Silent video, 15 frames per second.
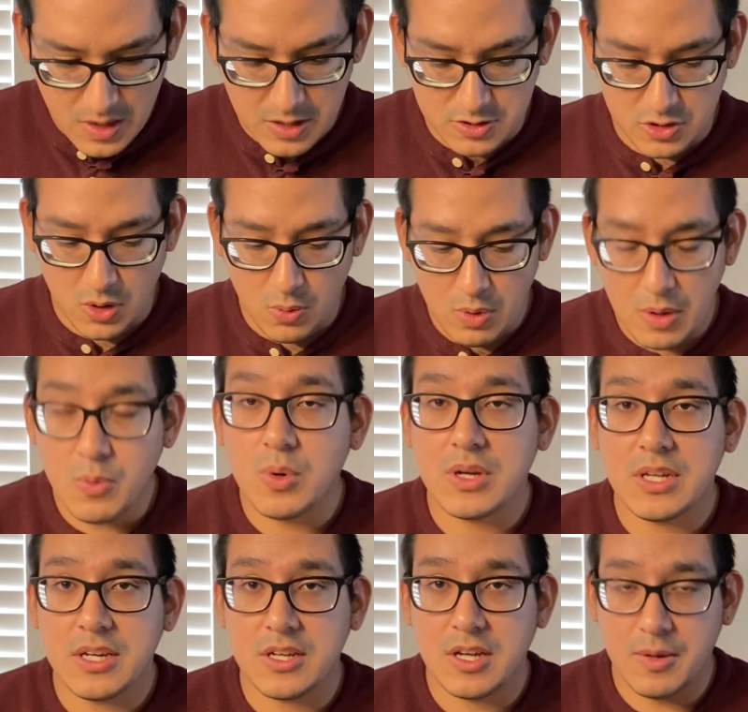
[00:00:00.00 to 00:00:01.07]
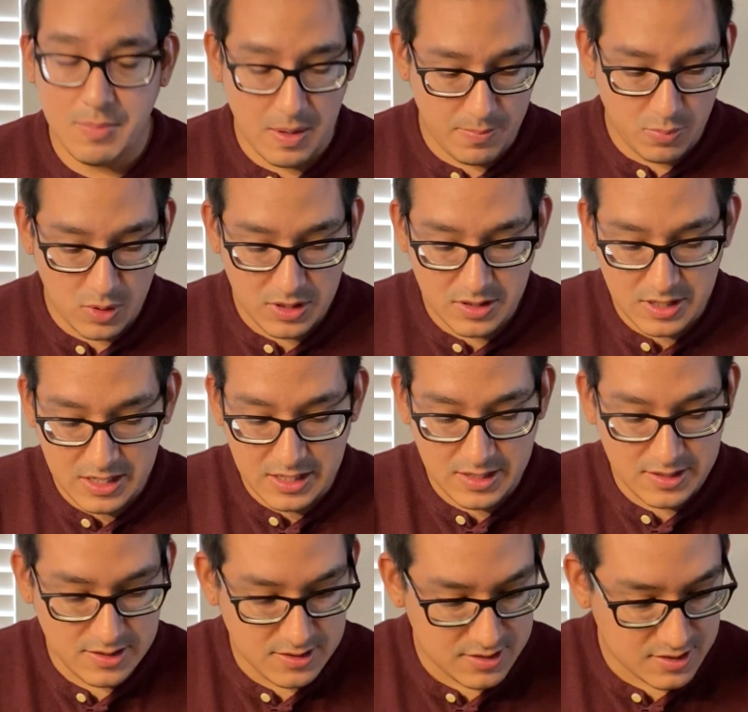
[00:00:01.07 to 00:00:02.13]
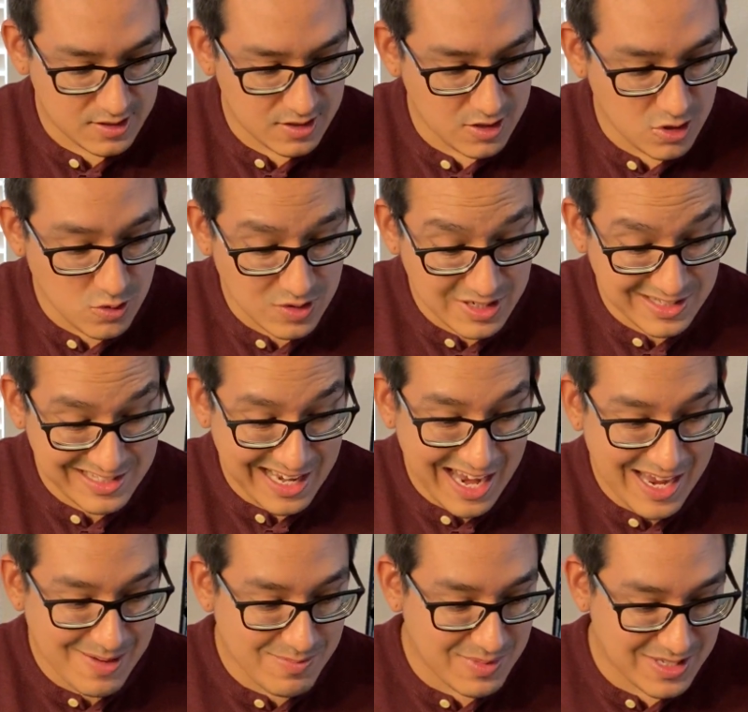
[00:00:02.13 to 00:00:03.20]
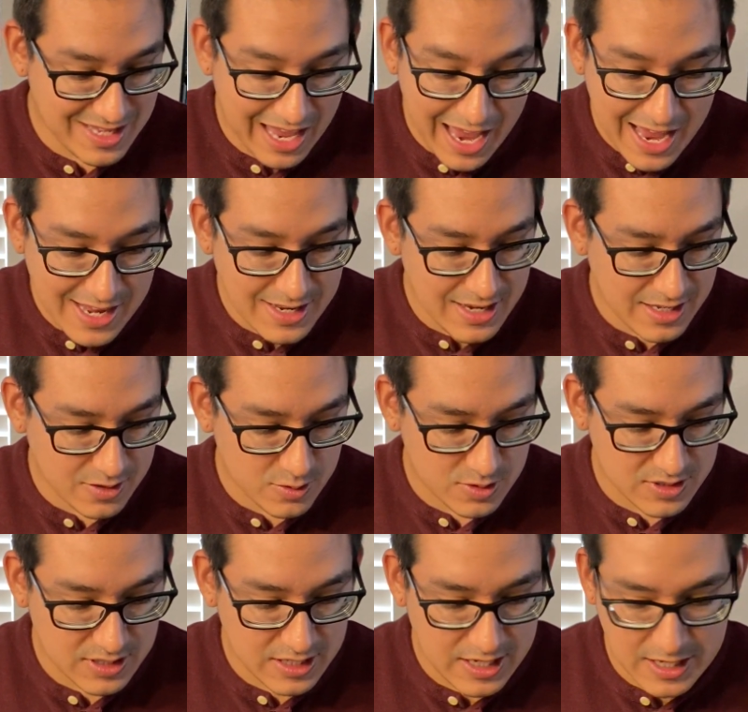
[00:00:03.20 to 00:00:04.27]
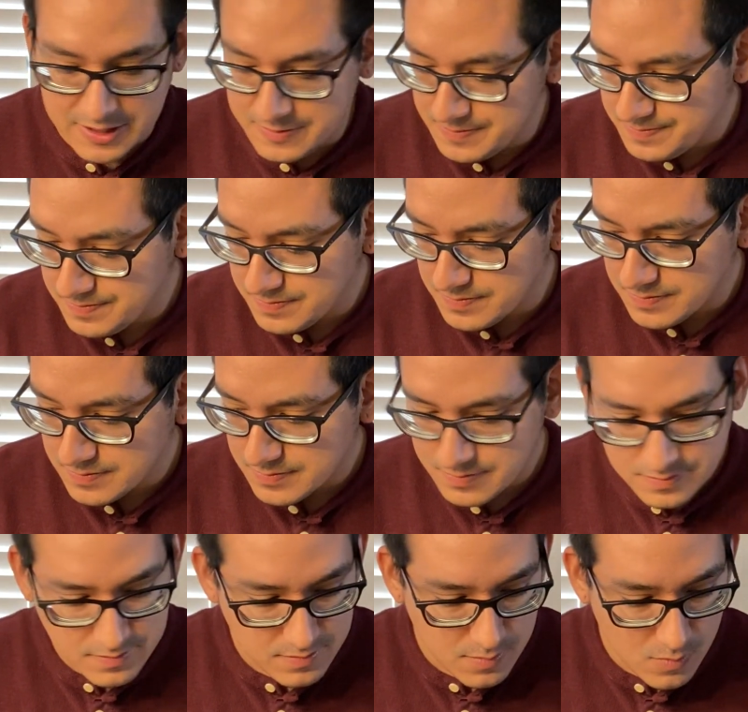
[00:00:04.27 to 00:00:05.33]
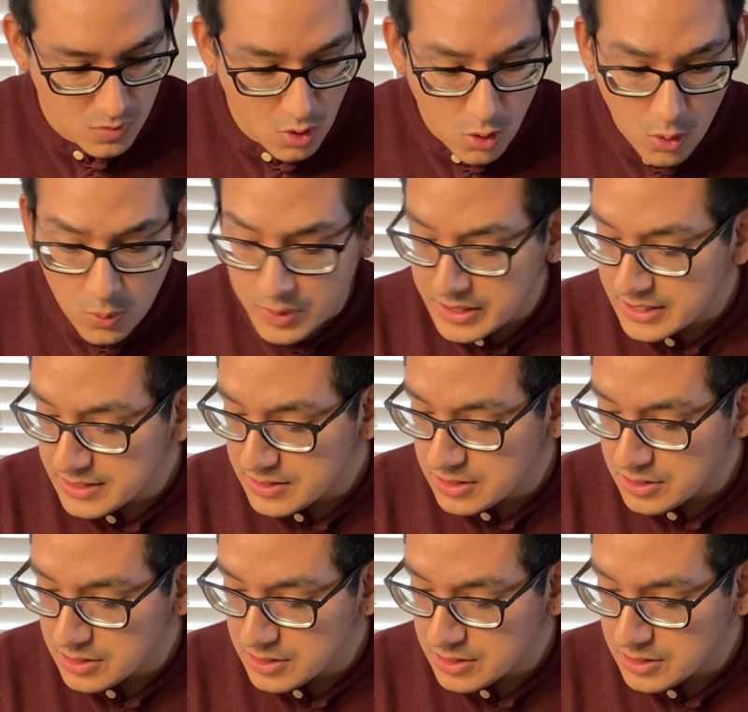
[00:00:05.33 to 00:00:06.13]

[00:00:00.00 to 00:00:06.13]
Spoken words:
So what we're gonna come up with is using dimes and nickels again. Or we can